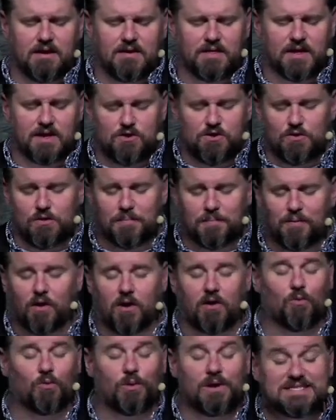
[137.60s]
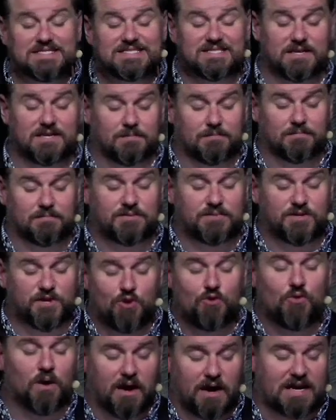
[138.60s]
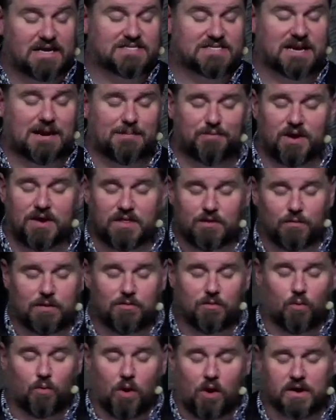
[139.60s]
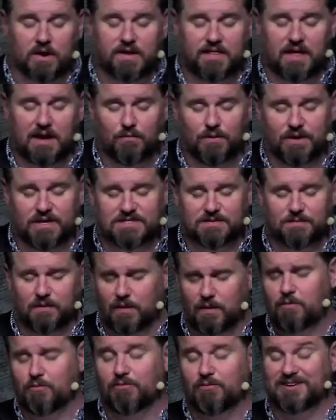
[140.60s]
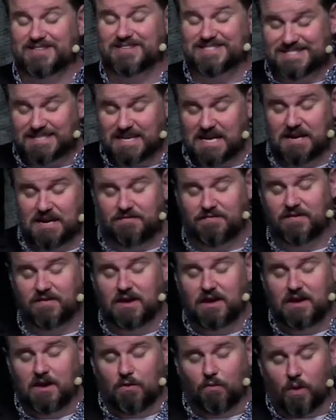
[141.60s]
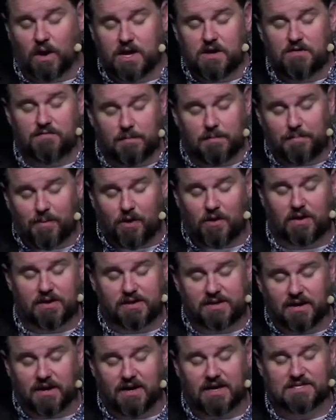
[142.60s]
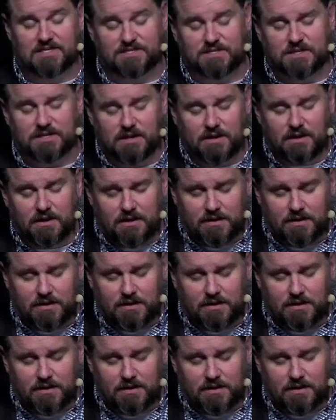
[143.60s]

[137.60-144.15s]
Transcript: and that you impart wisdom to us and i pray that we would walk in that wisdom that we would receive what you've imparted to us